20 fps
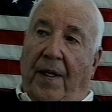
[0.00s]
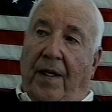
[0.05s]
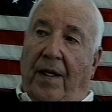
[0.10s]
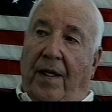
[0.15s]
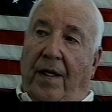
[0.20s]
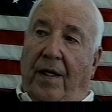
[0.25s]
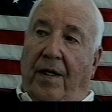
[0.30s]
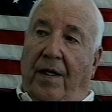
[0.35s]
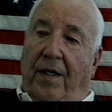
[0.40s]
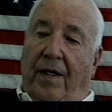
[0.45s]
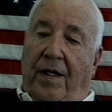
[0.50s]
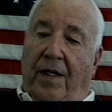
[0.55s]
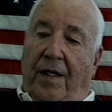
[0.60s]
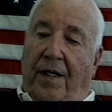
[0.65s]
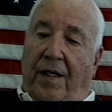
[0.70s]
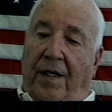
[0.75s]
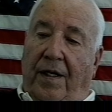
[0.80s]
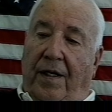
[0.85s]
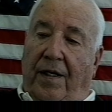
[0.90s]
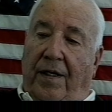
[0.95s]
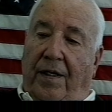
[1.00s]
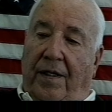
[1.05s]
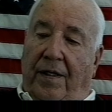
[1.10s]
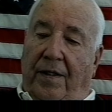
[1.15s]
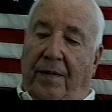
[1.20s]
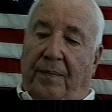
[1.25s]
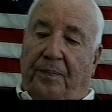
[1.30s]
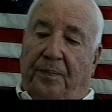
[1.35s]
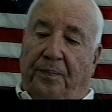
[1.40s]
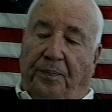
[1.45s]
and uh, and uh,
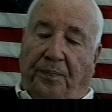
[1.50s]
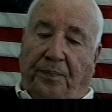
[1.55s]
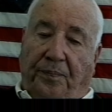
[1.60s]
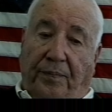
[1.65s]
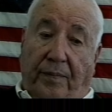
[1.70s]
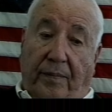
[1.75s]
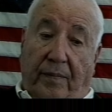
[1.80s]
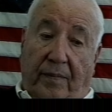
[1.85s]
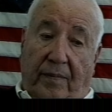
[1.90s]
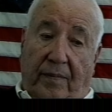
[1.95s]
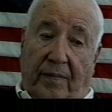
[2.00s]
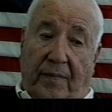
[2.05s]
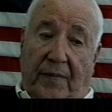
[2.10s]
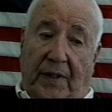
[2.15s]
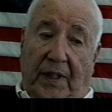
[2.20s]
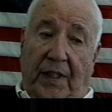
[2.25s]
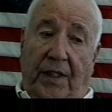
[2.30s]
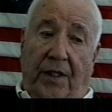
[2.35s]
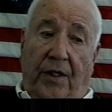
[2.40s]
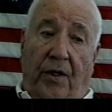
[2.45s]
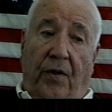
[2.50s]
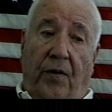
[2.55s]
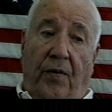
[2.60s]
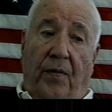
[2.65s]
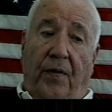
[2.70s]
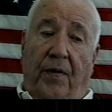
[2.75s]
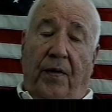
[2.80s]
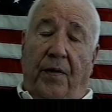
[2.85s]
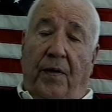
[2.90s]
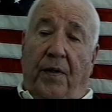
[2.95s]
you
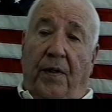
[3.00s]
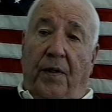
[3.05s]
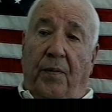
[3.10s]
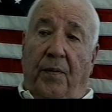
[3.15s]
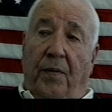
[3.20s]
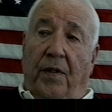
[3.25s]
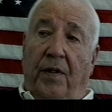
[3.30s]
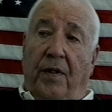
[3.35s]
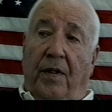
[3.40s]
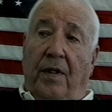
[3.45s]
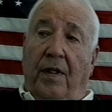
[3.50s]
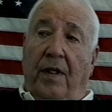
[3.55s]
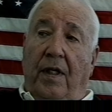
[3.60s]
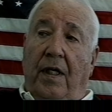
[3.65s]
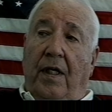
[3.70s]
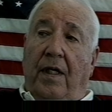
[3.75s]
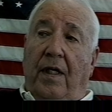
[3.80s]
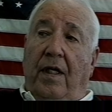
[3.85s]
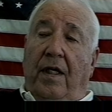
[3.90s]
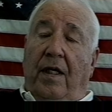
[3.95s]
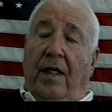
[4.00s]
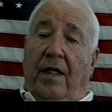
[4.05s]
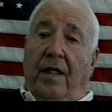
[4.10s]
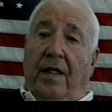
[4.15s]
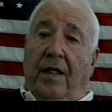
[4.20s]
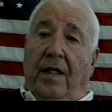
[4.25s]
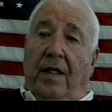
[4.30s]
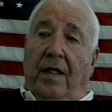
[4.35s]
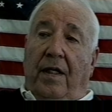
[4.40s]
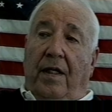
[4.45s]
know, it, it,
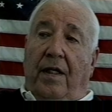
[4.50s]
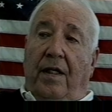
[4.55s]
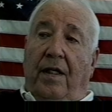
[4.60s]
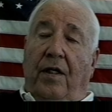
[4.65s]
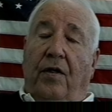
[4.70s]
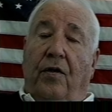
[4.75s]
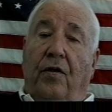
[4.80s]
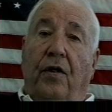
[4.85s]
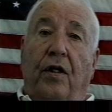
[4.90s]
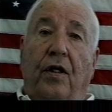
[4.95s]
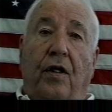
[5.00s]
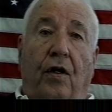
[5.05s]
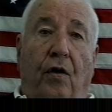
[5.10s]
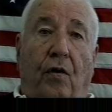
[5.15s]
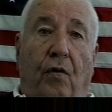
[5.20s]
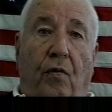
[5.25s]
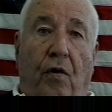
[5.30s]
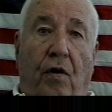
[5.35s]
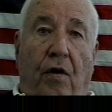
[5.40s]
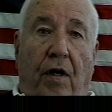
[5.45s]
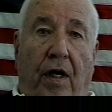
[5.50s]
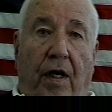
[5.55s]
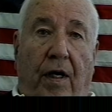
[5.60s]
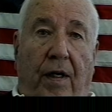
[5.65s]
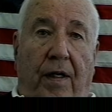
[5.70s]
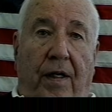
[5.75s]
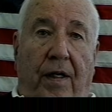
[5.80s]
you couldn't go wrong.